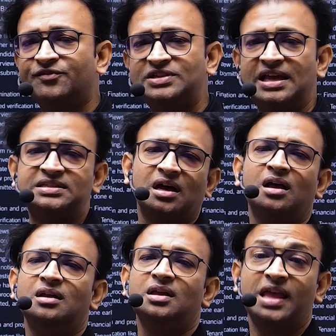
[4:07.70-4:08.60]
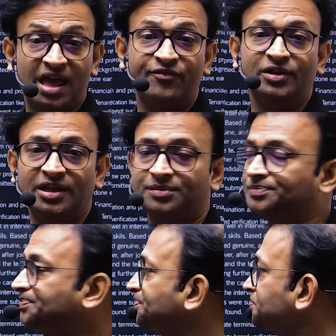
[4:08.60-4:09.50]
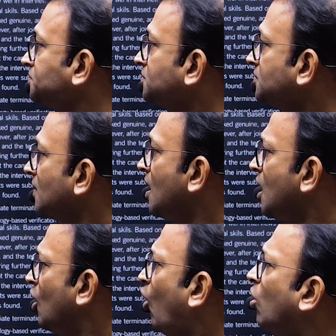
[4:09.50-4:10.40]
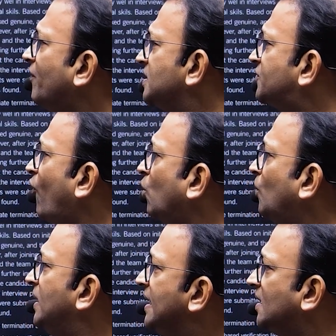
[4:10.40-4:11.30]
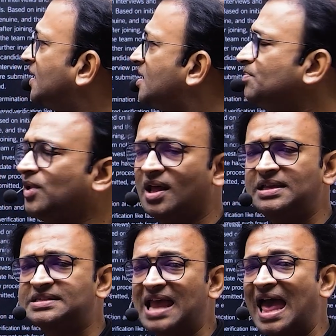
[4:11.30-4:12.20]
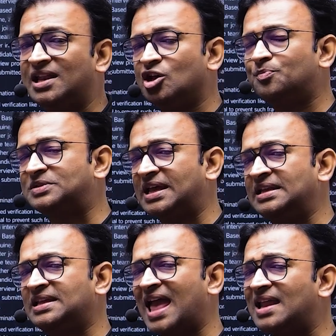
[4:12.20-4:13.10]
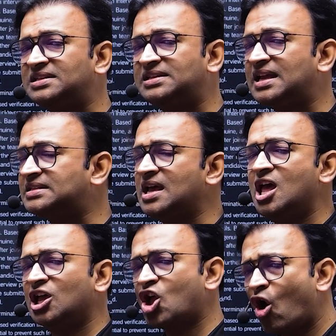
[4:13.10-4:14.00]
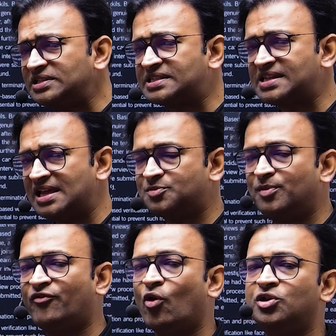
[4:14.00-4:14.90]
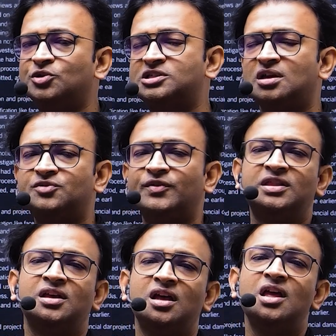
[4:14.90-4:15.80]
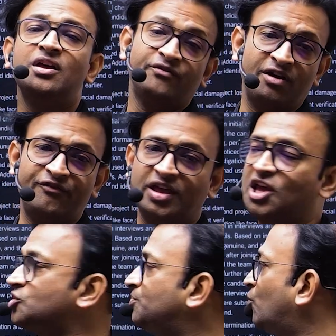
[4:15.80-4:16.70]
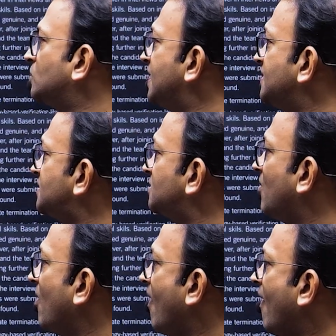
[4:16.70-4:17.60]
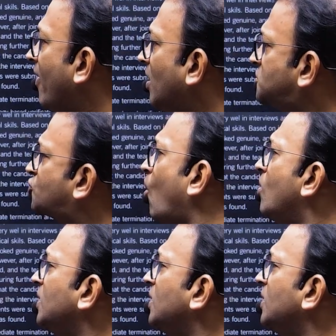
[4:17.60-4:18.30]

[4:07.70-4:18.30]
data carefully. Always follow legal compliance and obtain candidate consent before you start with the verification process. A strong